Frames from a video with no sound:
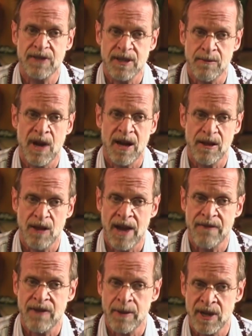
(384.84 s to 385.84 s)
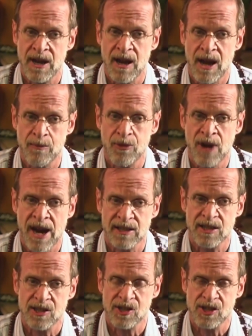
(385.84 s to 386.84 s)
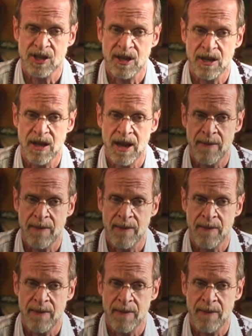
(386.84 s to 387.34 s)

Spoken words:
in my life. I mean, I practice, I